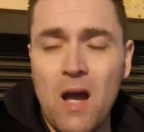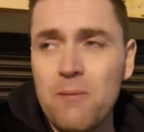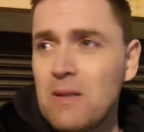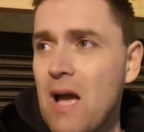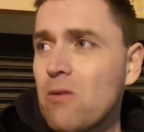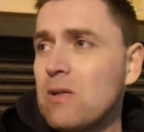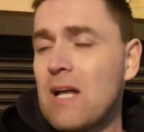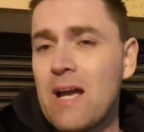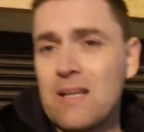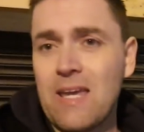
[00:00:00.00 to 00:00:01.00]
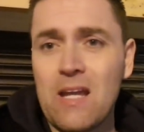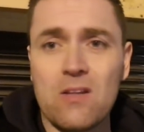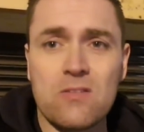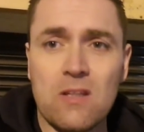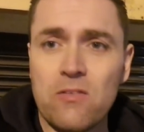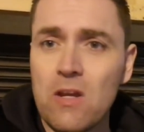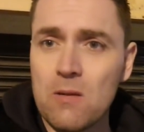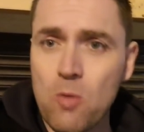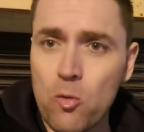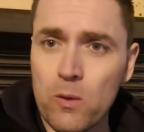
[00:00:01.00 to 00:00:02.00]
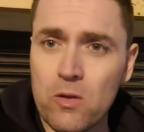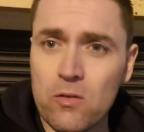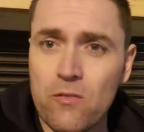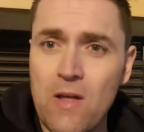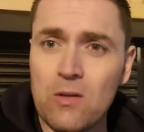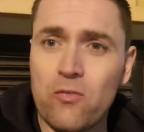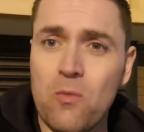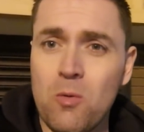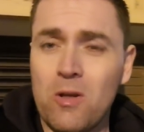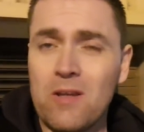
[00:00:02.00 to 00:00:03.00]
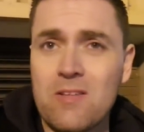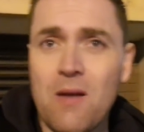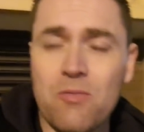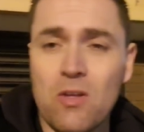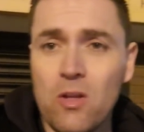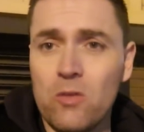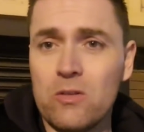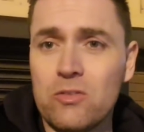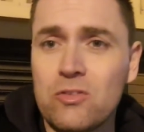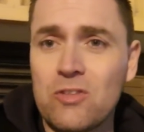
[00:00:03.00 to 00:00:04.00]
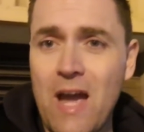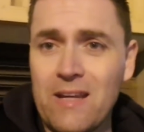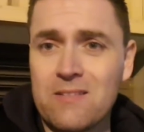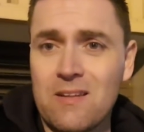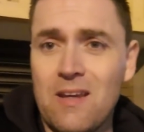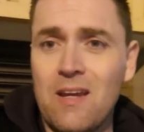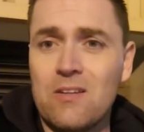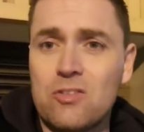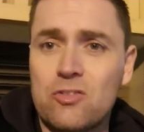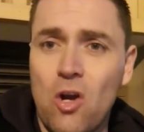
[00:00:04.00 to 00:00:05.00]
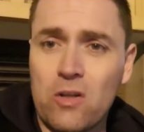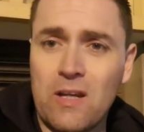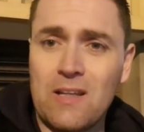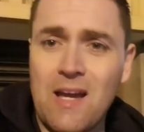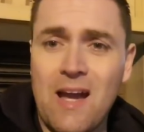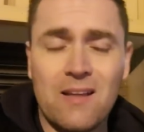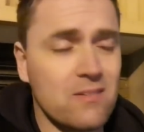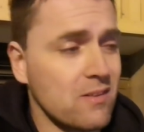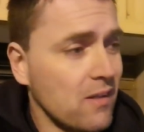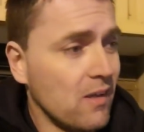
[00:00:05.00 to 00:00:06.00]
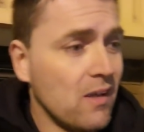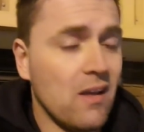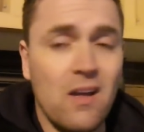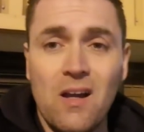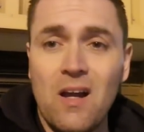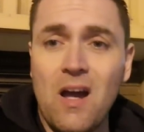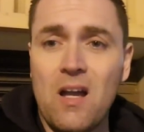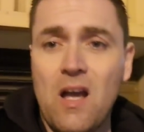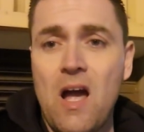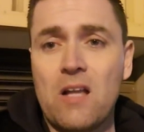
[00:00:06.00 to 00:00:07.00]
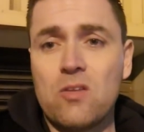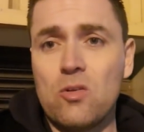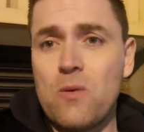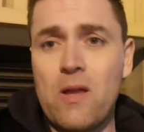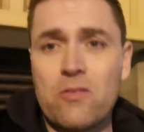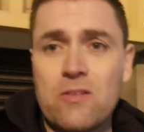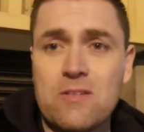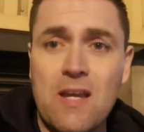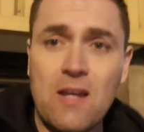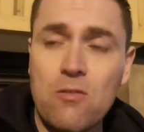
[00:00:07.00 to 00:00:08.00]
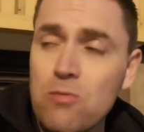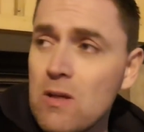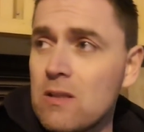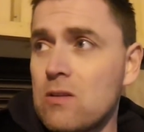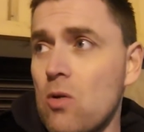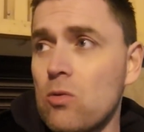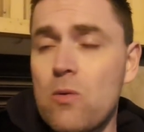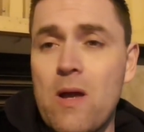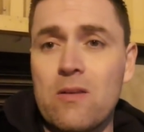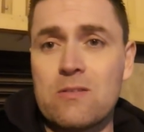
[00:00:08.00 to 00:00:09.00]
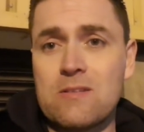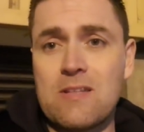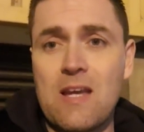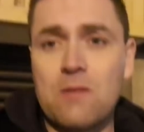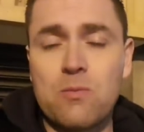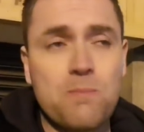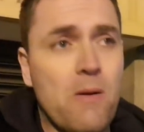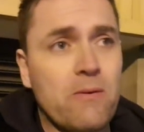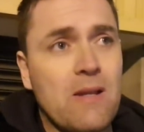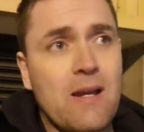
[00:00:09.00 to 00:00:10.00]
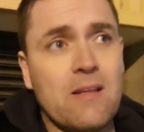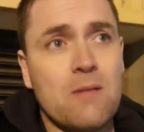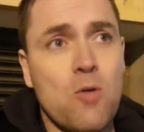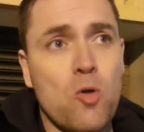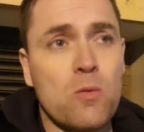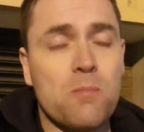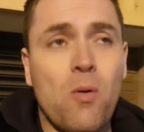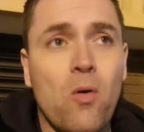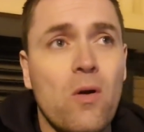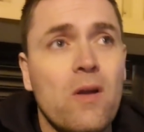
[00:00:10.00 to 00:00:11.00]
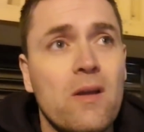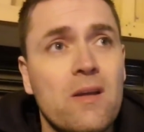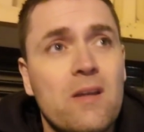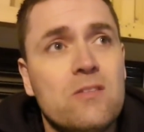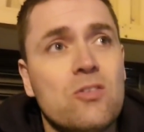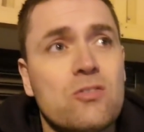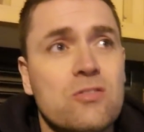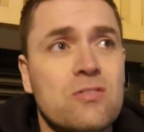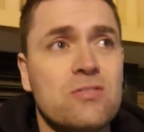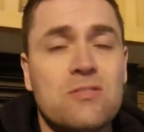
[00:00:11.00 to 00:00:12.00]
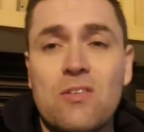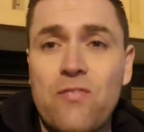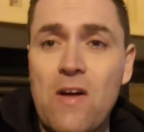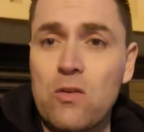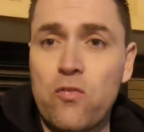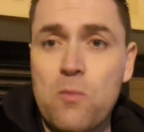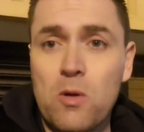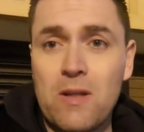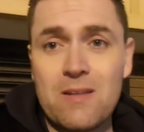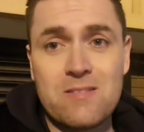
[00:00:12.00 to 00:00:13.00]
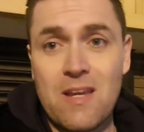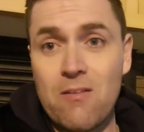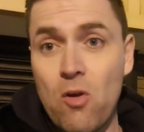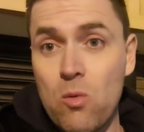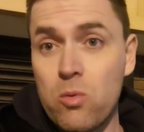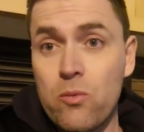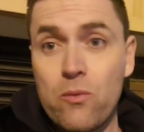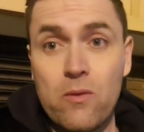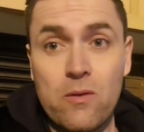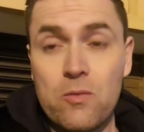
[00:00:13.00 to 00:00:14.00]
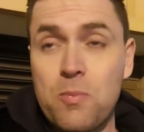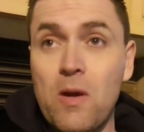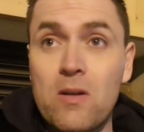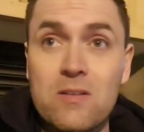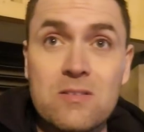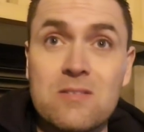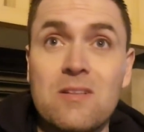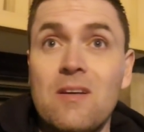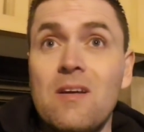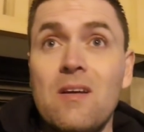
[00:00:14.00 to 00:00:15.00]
I mean, how United are getting on TV at the moment, because the value for money is absolutely shite. It is shocking, and I don't know what else to say. I really don't know what else to say about United at the moment, but it's just, the value for money is zero, let's be honest.